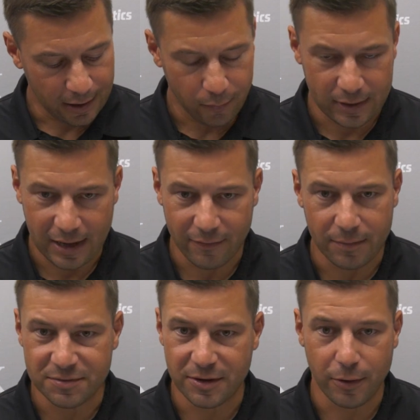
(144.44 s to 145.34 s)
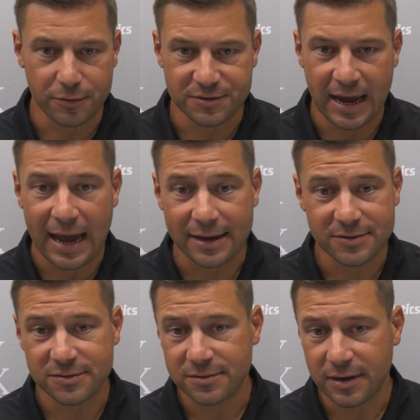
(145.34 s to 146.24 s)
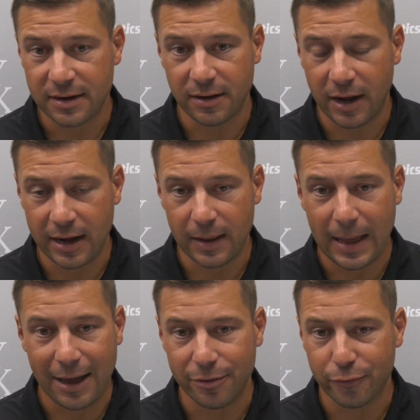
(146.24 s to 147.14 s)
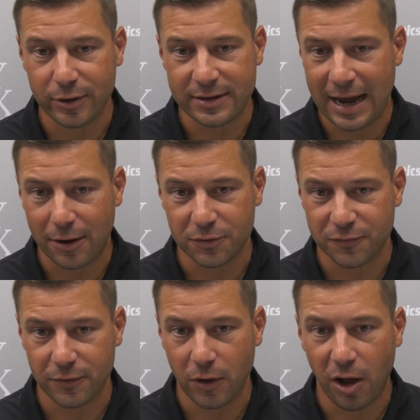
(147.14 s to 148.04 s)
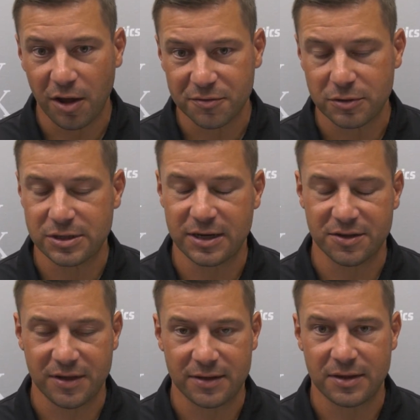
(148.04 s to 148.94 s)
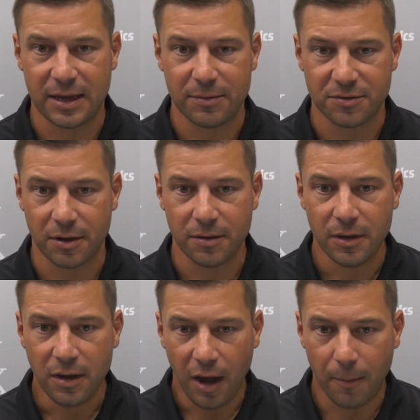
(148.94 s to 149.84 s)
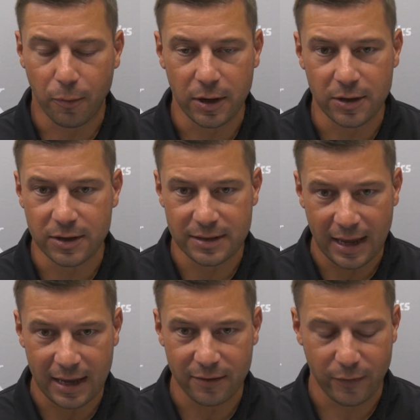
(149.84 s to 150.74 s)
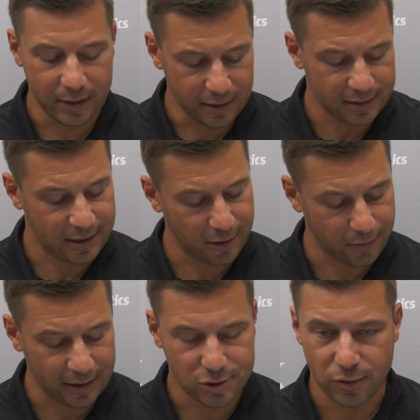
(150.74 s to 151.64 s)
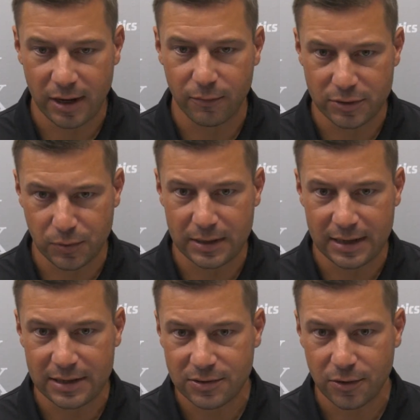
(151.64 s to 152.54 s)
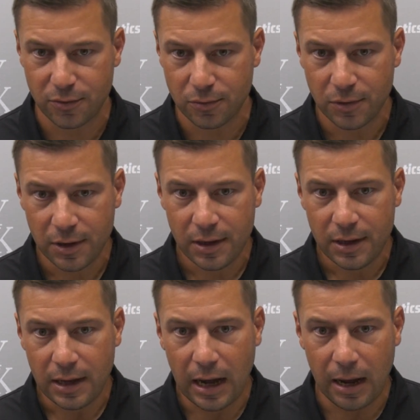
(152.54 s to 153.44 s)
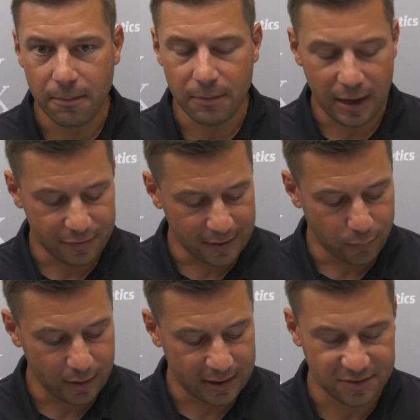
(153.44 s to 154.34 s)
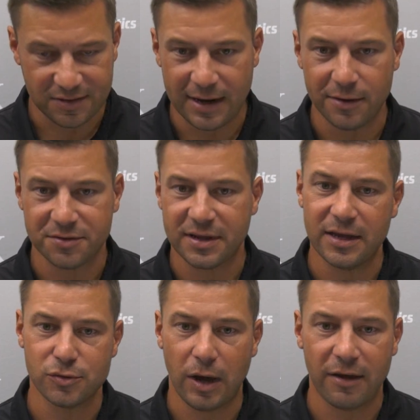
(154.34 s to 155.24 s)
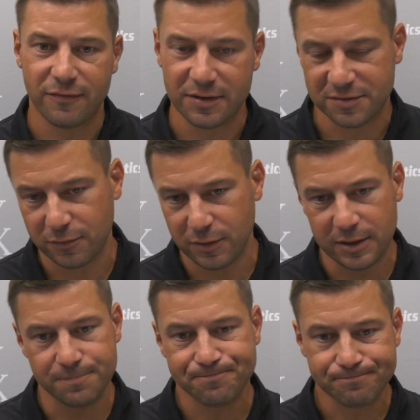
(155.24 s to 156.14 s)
we gave up zero sacks and allowed three tackles for loss, which against that team is a pretty good day. If we can continue that trend, which we need to, I think we can stay on schedule offensively,